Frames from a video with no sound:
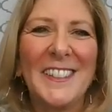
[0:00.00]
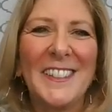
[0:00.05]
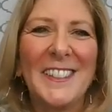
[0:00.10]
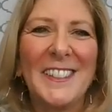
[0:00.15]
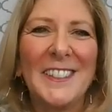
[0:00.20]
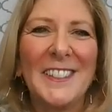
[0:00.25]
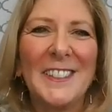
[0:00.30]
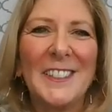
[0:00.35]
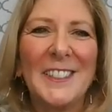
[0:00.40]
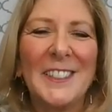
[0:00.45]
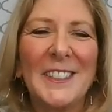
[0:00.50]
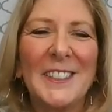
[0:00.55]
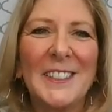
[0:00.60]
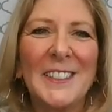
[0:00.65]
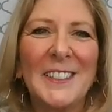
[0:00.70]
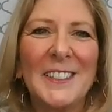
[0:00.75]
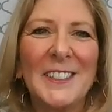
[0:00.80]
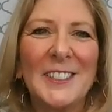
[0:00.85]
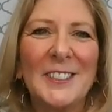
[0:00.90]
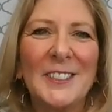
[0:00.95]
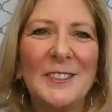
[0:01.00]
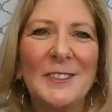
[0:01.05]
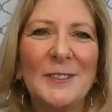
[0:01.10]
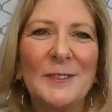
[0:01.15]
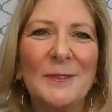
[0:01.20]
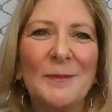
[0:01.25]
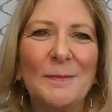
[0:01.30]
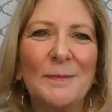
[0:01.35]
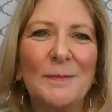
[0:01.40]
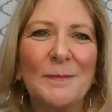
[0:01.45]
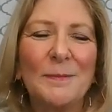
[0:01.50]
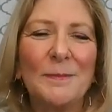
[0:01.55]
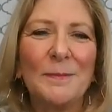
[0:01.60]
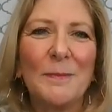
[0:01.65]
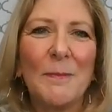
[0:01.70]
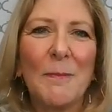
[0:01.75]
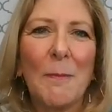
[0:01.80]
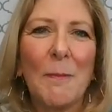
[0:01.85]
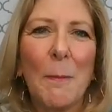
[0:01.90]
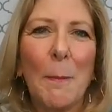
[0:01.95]

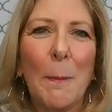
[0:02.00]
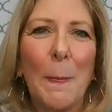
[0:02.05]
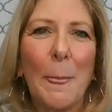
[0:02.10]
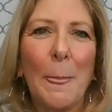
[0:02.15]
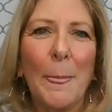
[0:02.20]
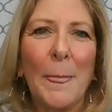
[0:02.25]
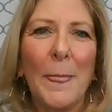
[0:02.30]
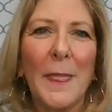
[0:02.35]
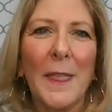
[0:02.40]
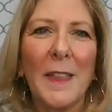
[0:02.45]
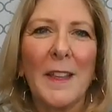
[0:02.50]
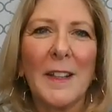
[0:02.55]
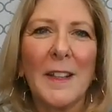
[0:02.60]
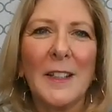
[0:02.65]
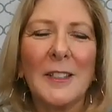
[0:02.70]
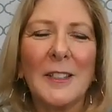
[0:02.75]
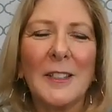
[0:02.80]
(not speaking)